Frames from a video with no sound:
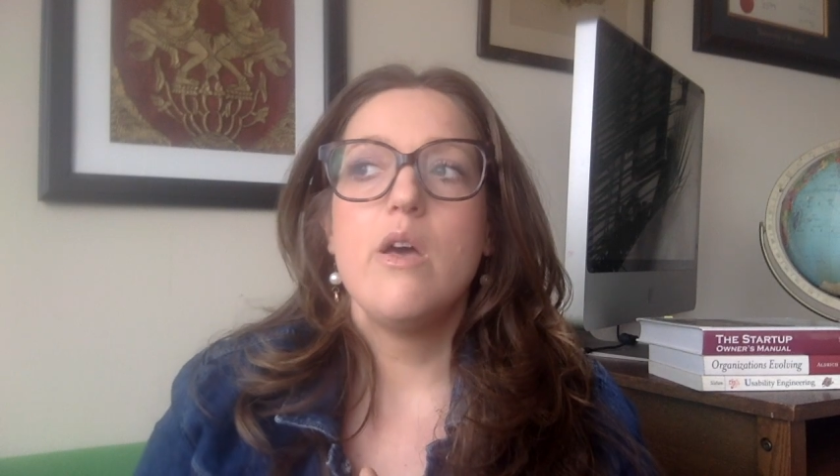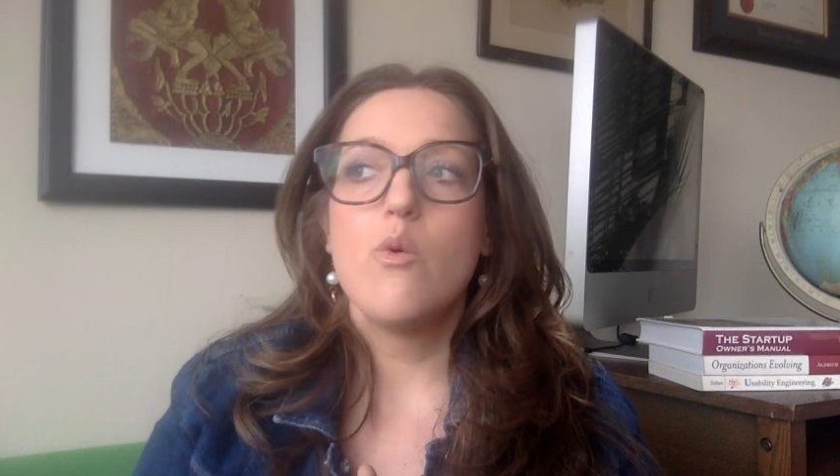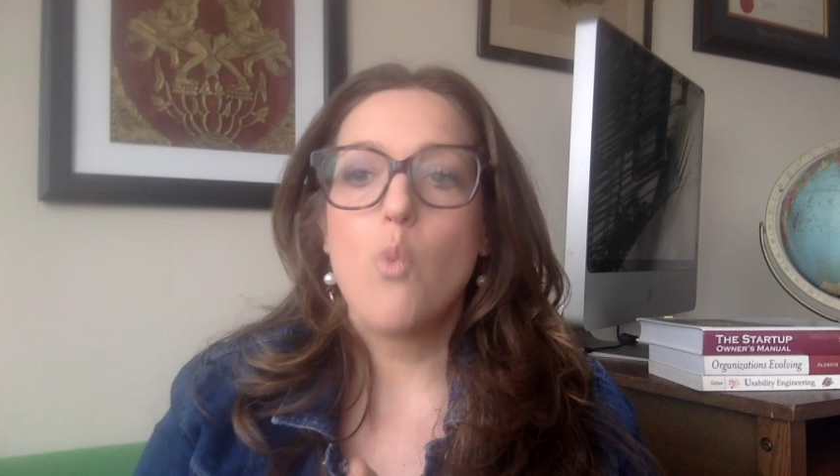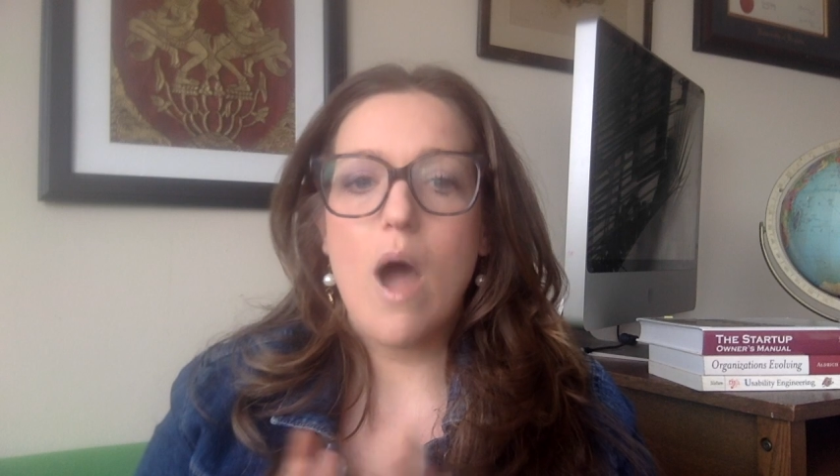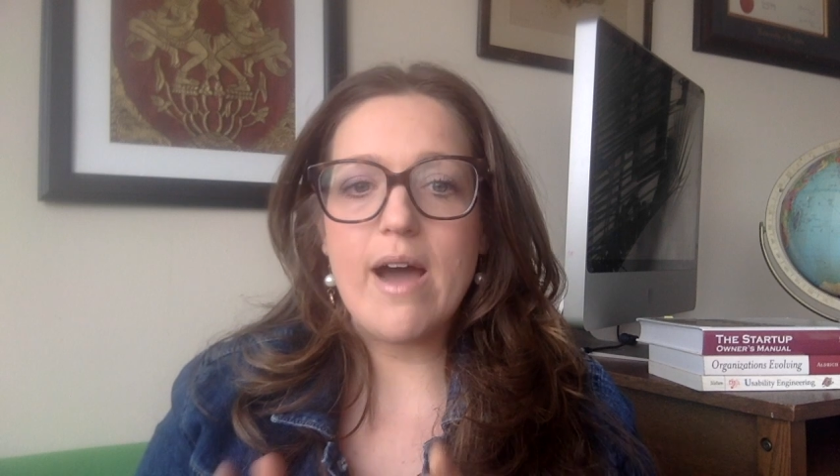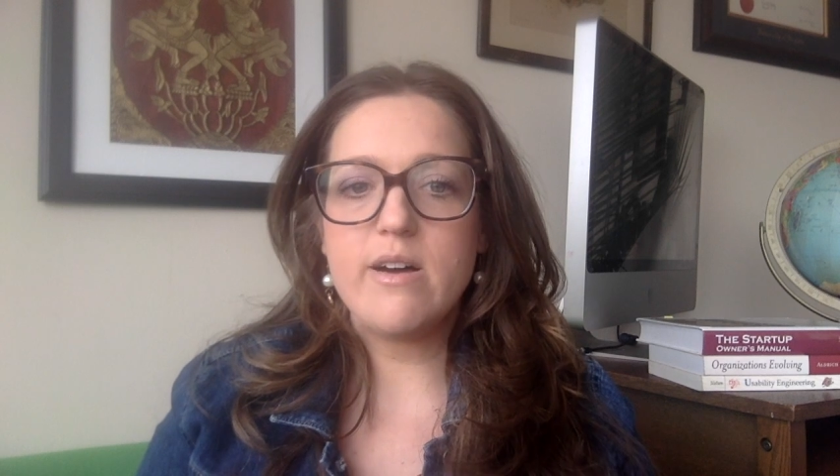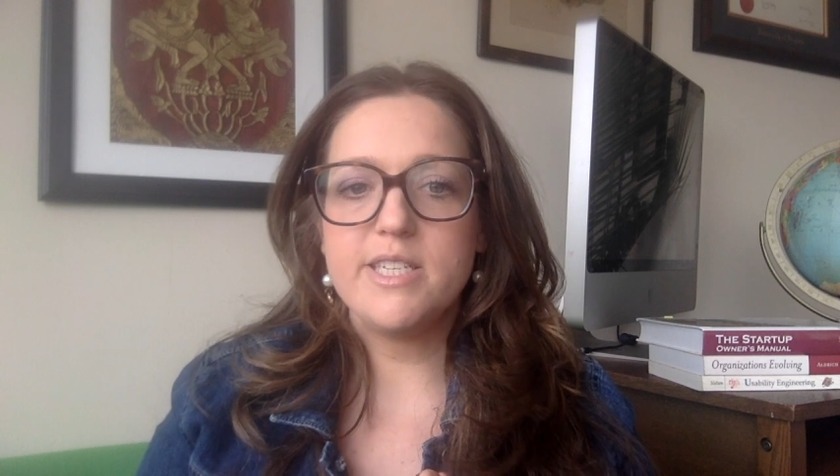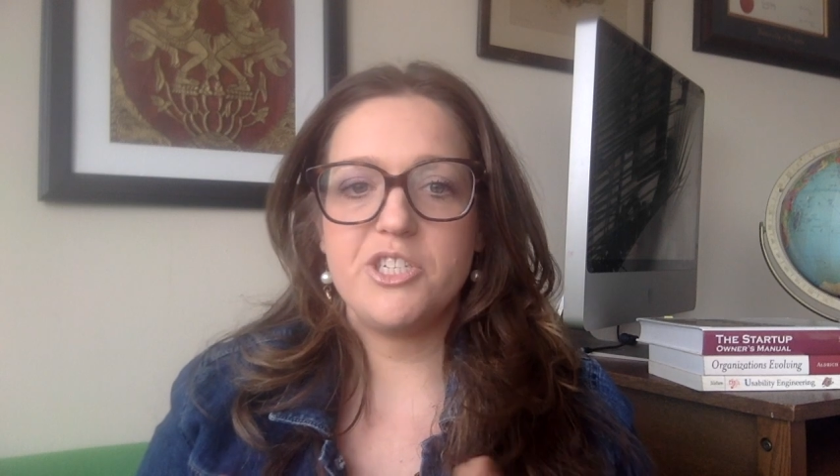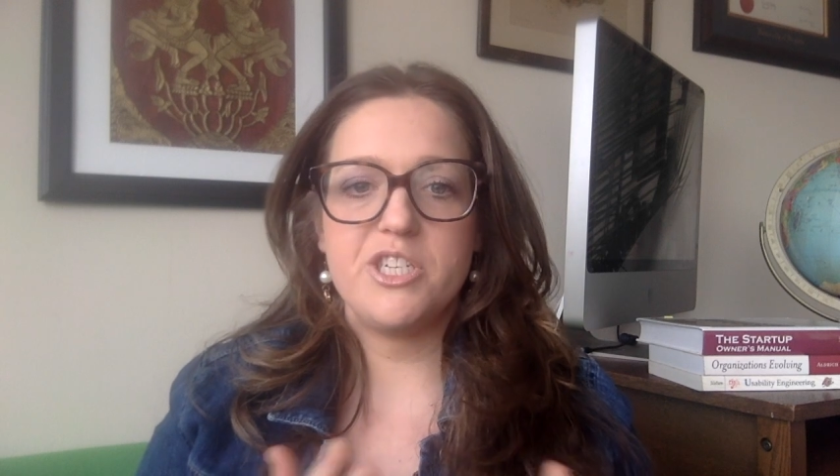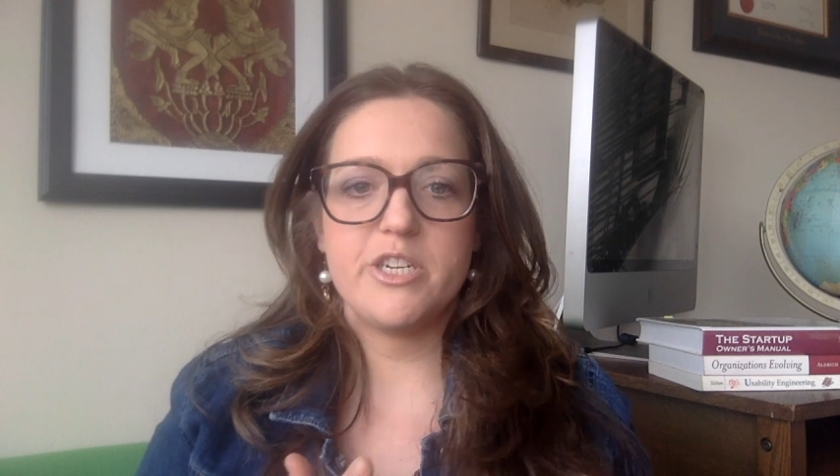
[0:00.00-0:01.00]
while
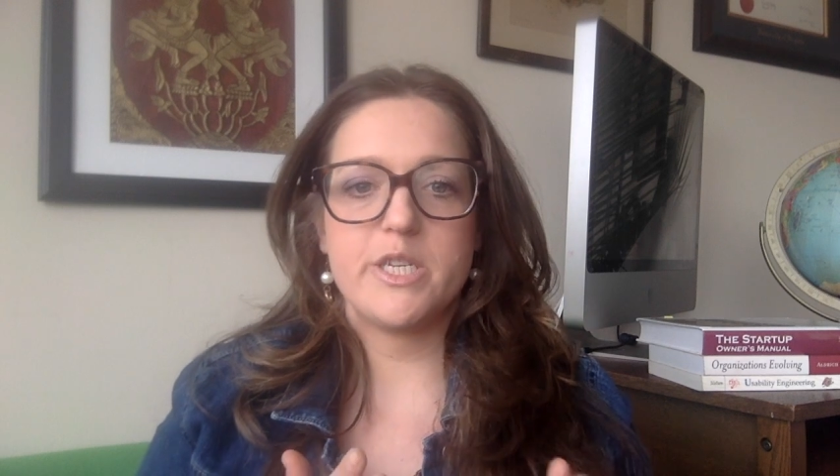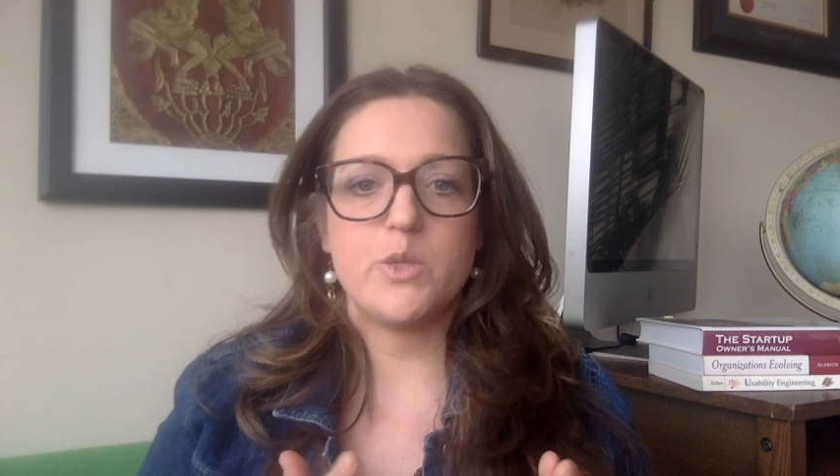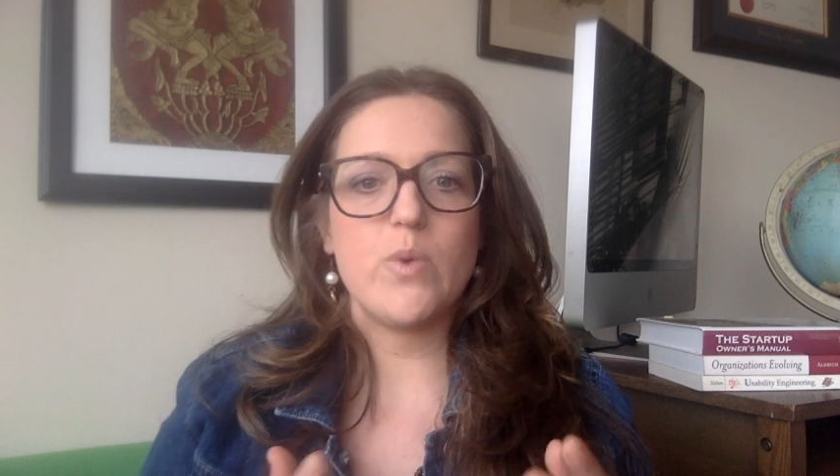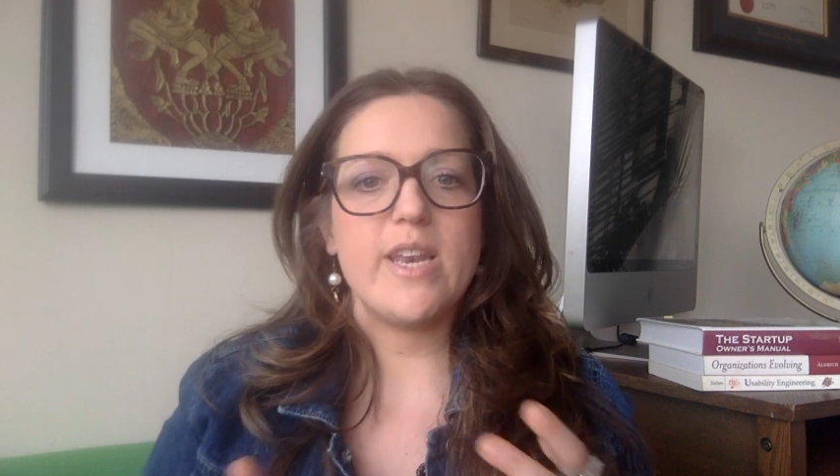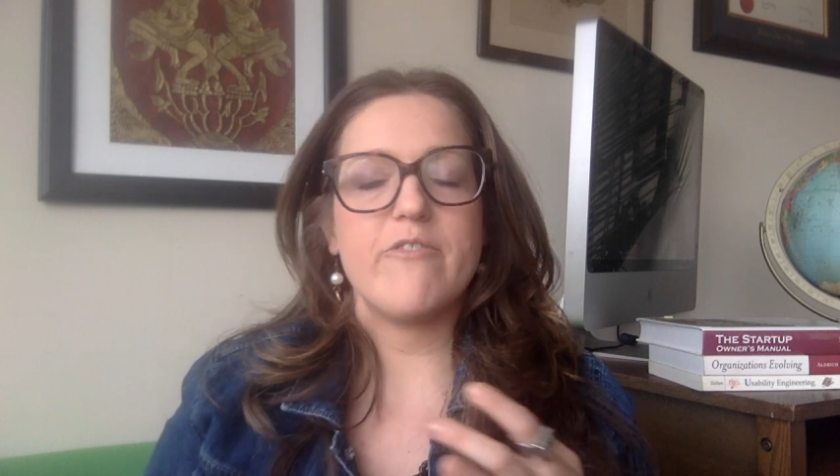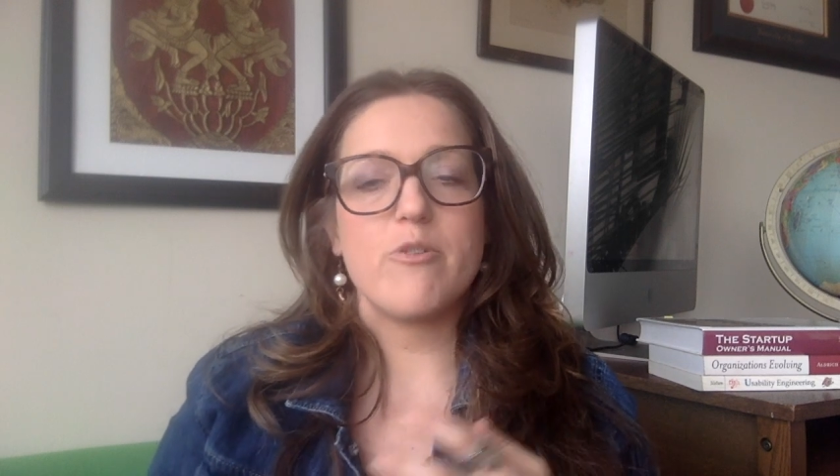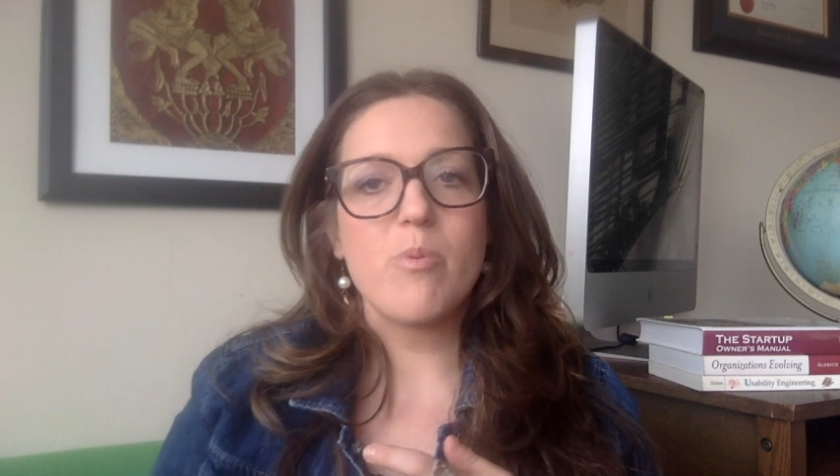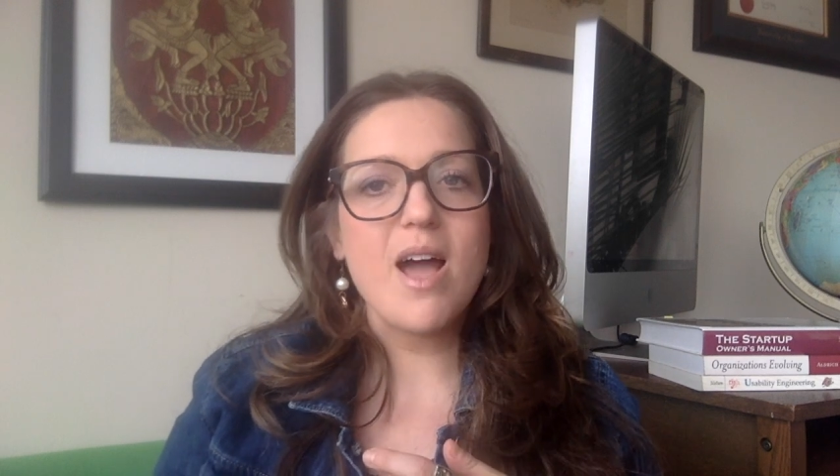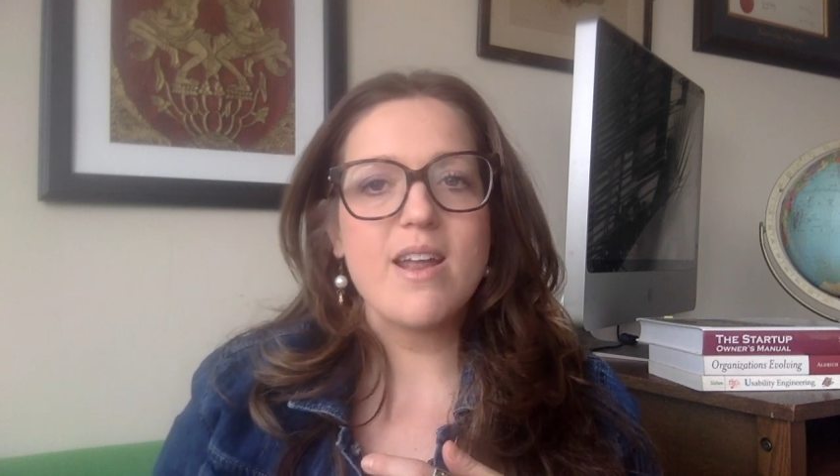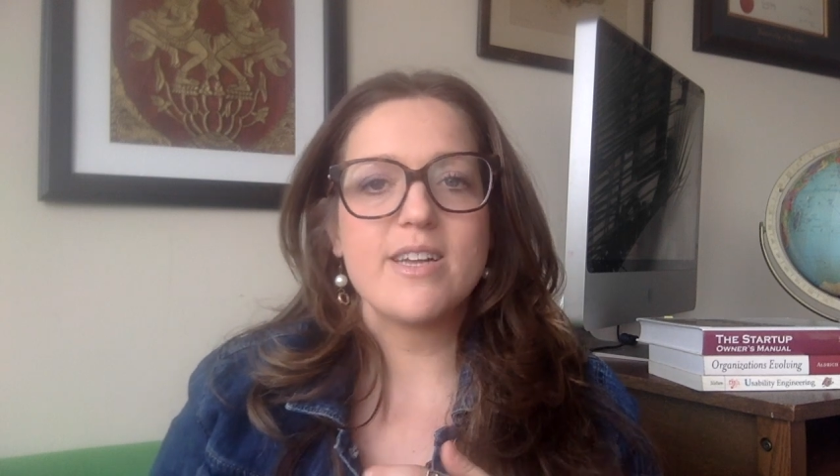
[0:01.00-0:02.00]
engineering is waiting for
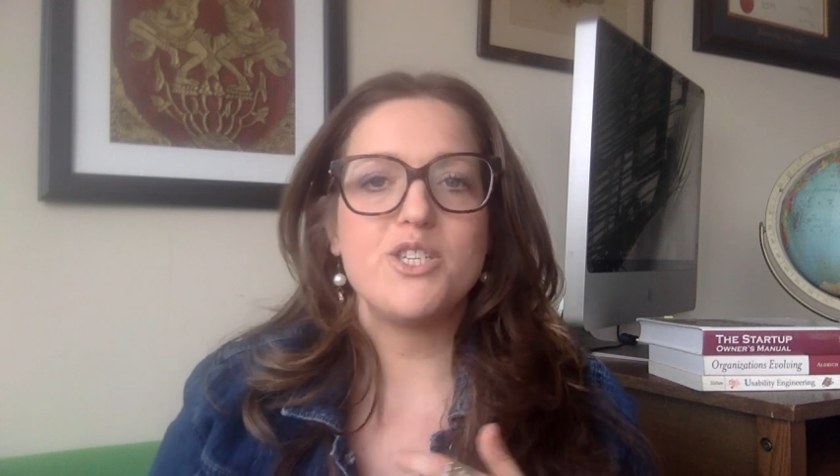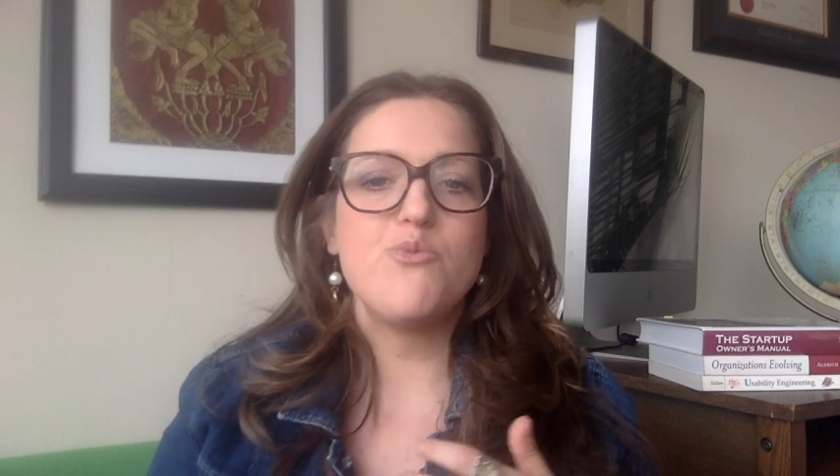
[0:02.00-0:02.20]
product,